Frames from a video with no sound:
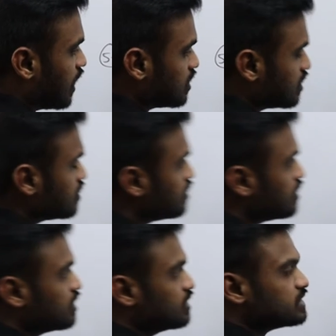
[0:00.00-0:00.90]
water
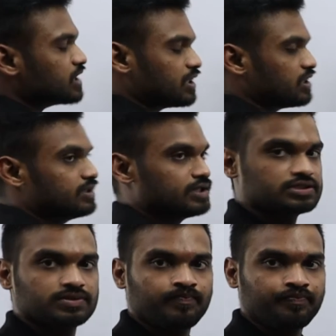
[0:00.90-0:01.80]
in this 100
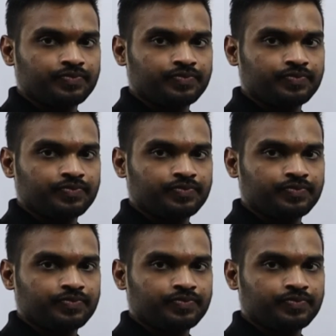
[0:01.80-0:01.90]
liters.